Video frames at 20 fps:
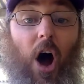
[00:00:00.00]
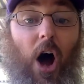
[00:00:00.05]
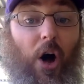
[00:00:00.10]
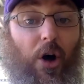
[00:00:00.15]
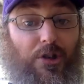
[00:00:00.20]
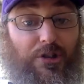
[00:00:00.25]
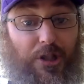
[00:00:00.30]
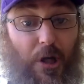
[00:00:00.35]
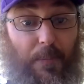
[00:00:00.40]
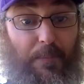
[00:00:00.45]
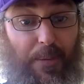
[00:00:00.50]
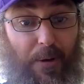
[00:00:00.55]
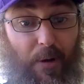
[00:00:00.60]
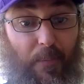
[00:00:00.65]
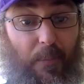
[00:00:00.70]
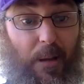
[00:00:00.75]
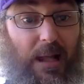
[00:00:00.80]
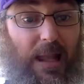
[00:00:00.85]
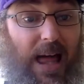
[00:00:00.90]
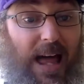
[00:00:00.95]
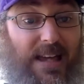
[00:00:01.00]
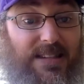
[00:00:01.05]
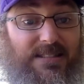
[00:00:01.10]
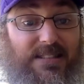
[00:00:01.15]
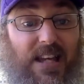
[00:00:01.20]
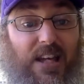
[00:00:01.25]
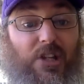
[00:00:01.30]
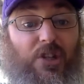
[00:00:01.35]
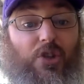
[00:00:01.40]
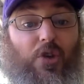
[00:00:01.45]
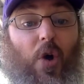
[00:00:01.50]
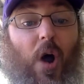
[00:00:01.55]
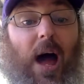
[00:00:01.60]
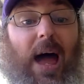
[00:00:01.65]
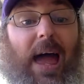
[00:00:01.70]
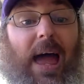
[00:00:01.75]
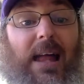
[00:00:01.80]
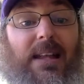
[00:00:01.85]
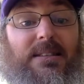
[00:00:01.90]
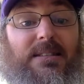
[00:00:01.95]
I also built my last 10
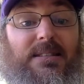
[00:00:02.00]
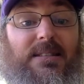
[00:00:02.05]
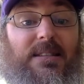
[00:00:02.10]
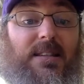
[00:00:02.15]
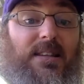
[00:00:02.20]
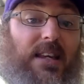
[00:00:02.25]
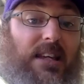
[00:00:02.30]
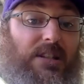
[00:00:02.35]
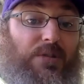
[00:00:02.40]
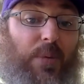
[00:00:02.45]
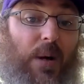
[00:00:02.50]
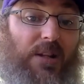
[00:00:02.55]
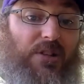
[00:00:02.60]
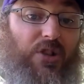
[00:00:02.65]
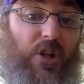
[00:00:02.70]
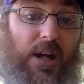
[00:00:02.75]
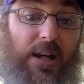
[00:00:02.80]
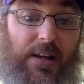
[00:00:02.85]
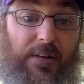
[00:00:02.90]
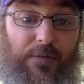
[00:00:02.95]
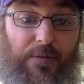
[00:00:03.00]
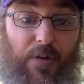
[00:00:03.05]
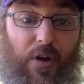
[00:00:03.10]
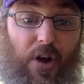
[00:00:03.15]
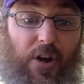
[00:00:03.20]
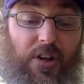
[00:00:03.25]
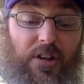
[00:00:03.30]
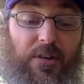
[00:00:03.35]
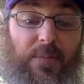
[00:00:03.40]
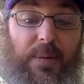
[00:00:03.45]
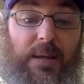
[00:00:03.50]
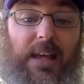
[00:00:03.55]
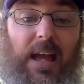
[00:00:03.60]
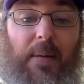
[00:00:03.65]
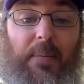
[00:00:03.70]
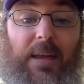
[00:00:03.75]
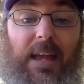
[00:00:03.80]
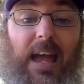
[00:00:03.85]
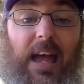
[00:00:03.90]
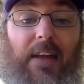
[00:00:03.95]
Dryads. These ones I converted to be
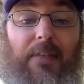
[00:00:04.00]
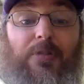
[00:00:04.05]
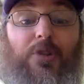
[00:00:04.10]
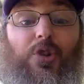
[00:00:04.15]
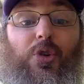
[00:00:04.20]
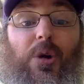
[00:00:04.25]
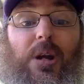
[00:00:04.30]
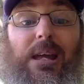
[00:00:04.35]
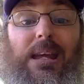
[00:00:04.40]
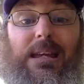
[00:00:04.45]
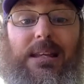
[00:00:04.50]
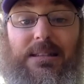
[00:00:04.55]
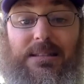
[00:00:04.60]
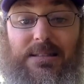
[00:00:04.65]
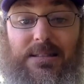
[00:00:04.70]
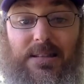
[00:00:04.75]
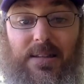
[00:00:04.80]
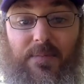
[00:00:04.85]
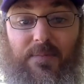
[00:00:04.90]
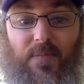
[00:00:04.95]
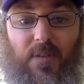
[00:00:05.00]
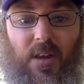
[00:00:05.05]
coming out of trees.